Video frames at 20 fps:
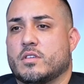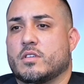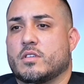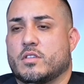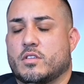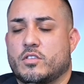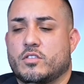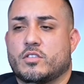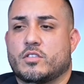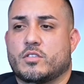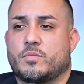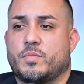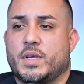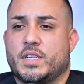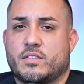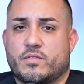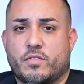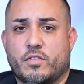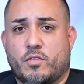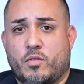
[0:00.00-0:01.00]
there's
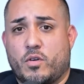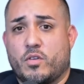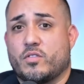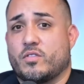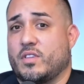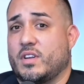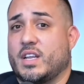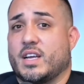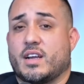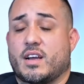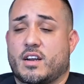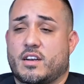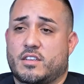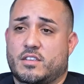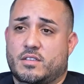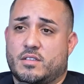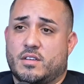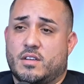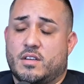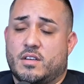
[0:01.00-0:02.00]
space for growth in that kind of
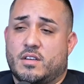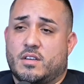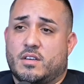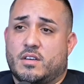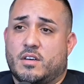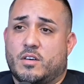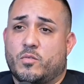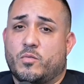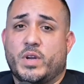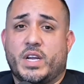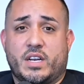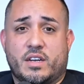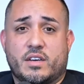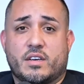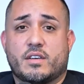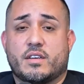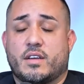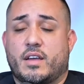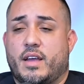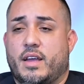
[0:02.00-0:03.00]

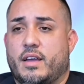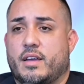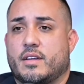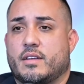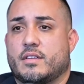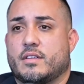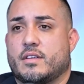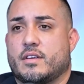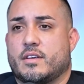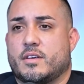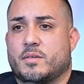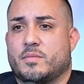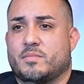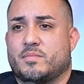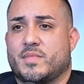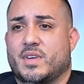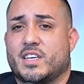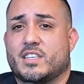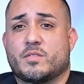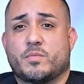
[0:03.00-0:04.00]
arena, and
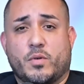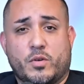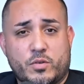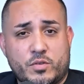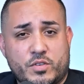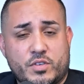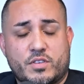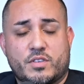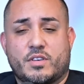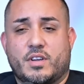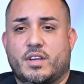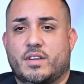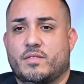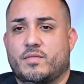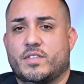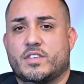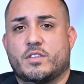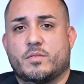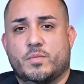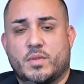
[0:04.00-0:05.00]
exposure and
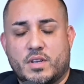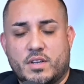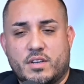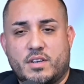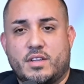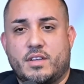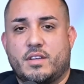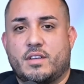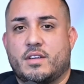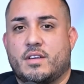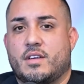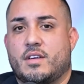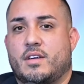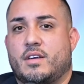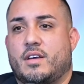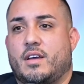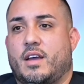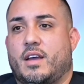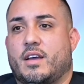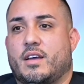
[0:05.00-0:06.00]
visibility,
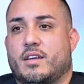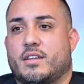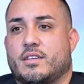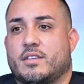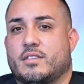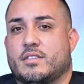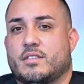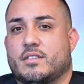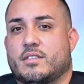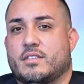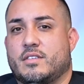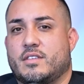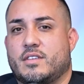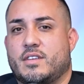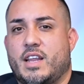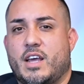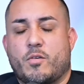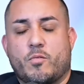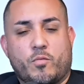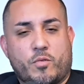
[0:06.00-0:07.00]
and
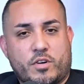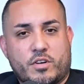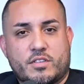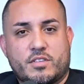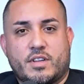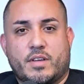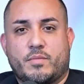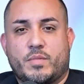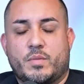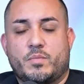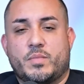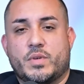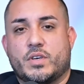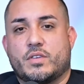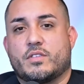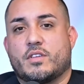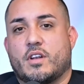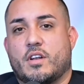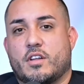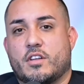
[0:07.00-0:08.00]
networks have been
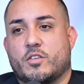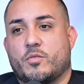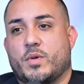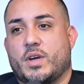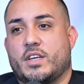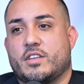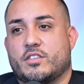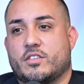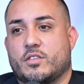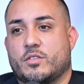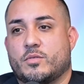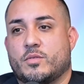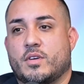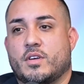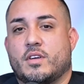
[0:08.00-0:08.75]
built along the way. So